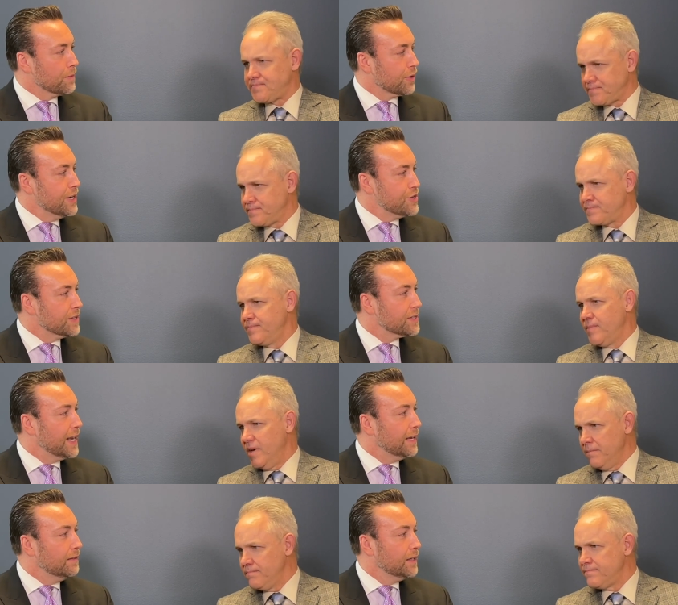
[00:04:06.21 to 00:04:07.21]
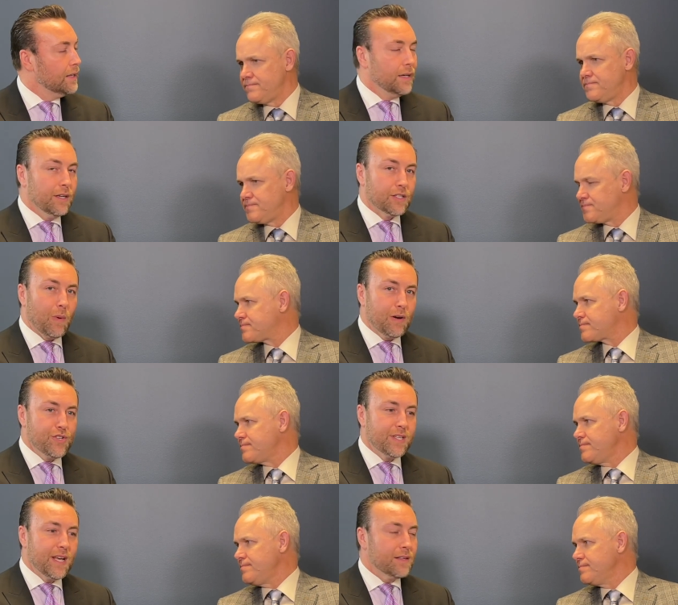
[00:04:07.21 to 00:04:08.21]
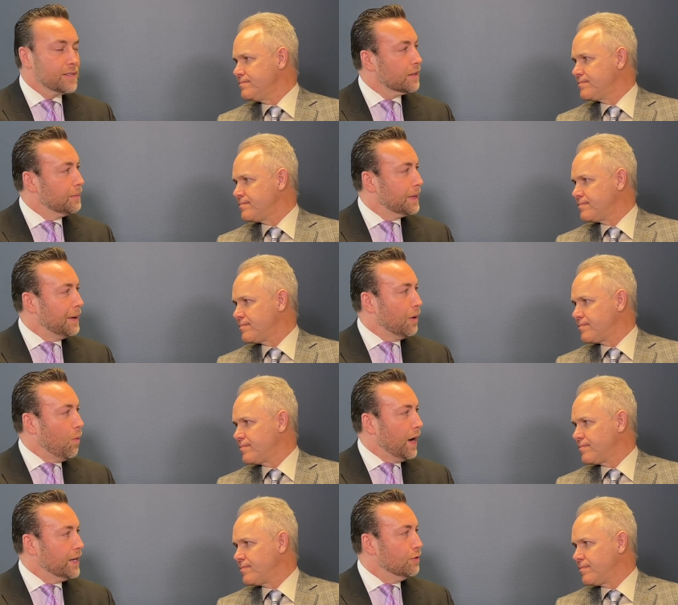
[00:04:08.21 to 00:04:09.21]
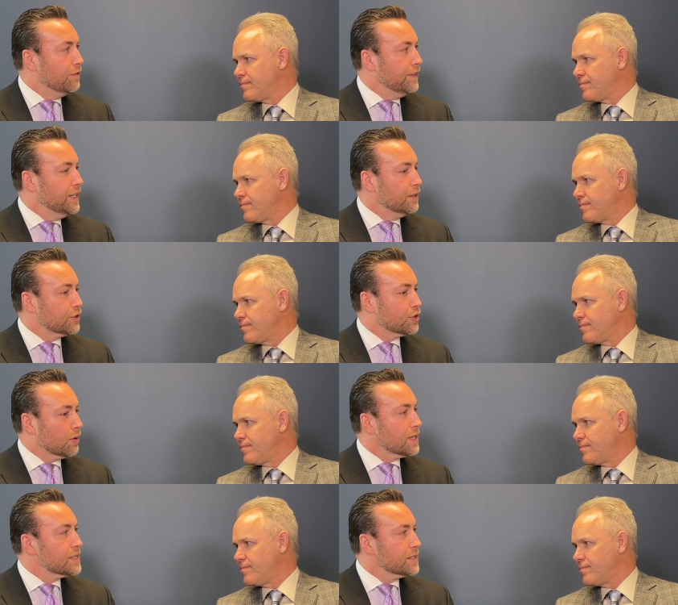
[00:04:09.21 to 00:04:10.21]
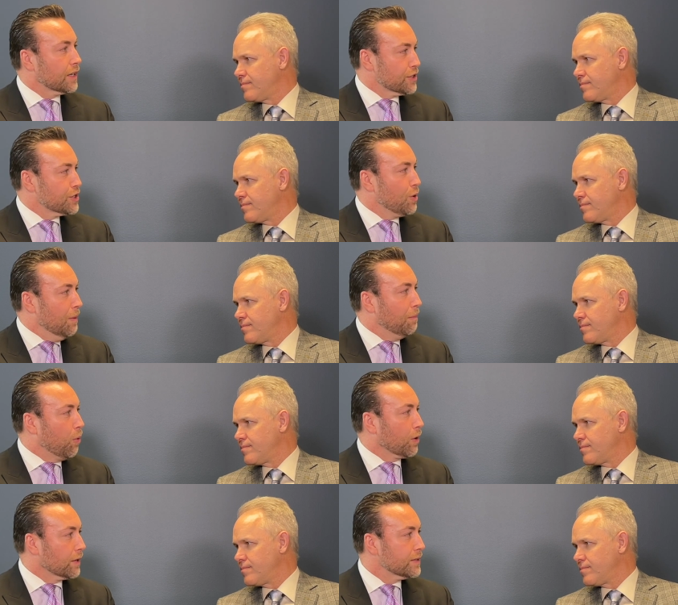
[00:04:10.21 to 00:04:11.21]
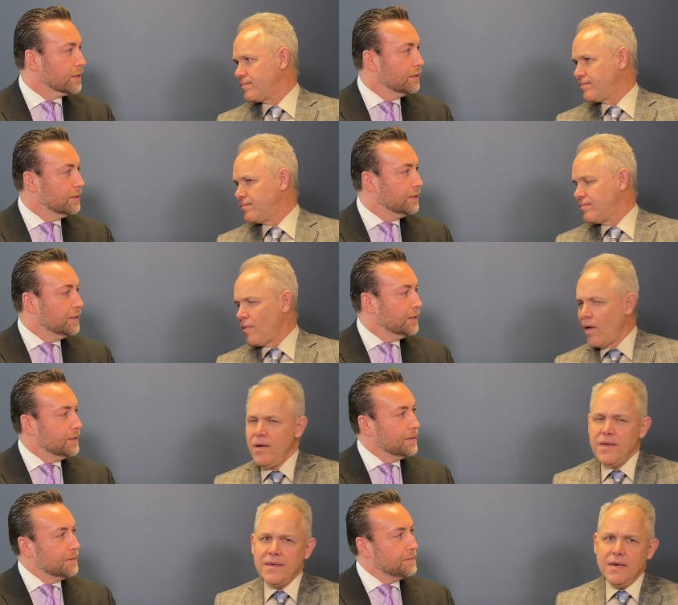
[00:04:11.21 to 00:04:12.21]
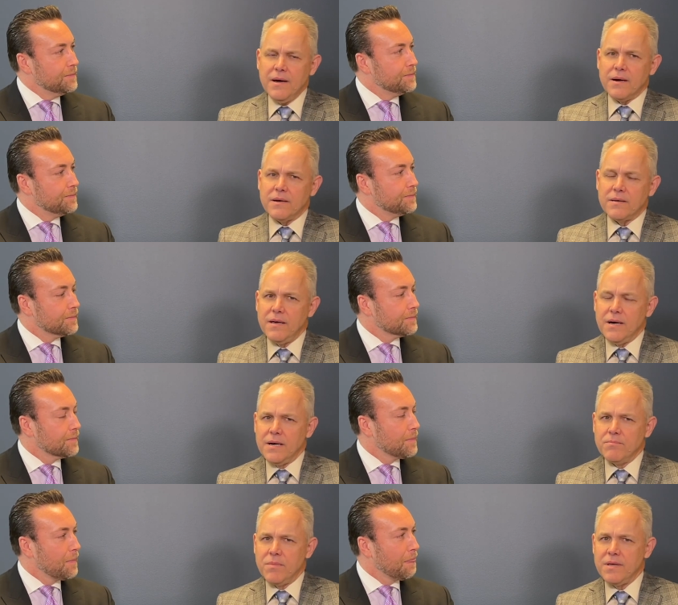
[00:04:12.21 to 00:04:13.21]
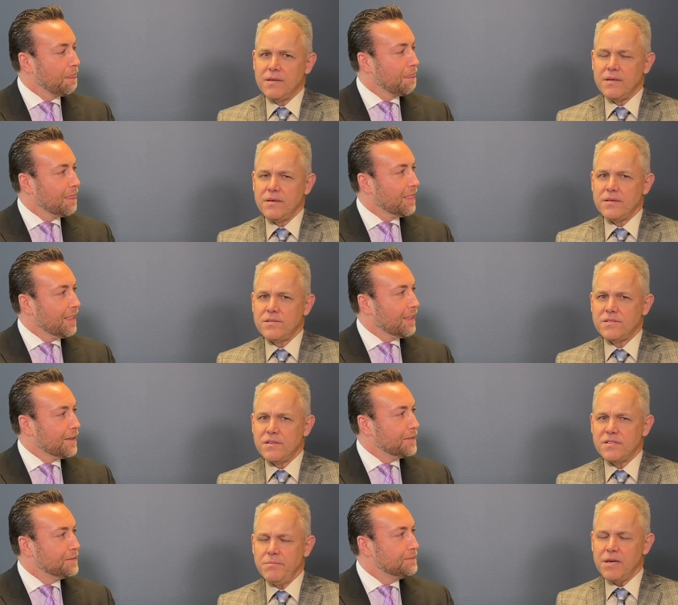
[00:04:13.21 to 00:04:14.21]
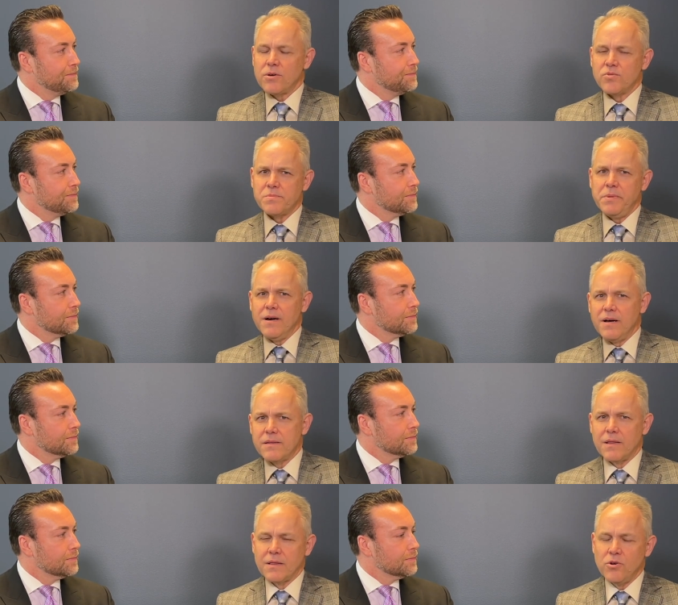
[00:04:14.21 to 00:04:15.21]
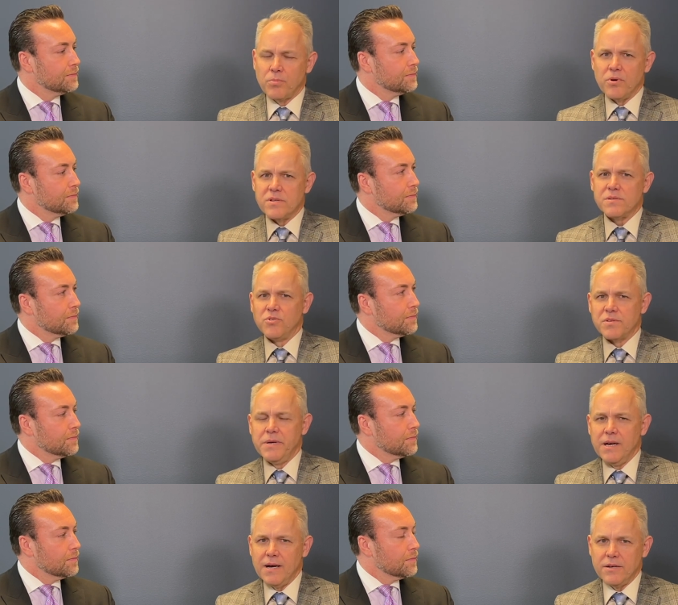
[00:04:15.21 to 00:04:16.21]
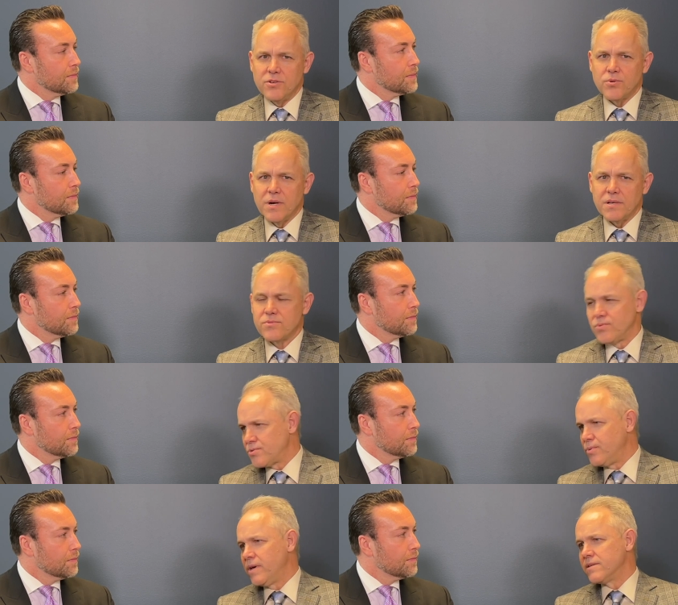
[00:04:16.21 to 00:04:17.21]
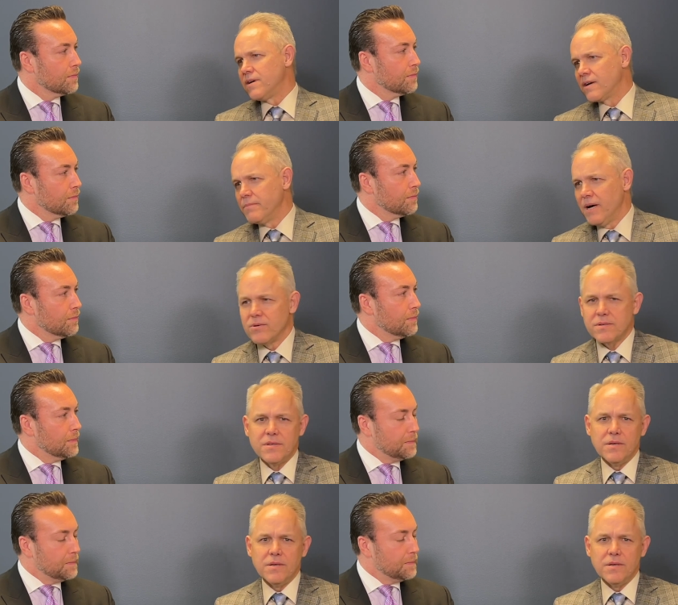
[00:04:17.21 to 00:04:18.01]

Speaker 1: Trajan Estate. So why don't you tell us a little bit about why you feel trusts are so important?
Speaker 2: Yeah, um, to, to me it goes beyond the legal principles behind a trust, which we can talk about, you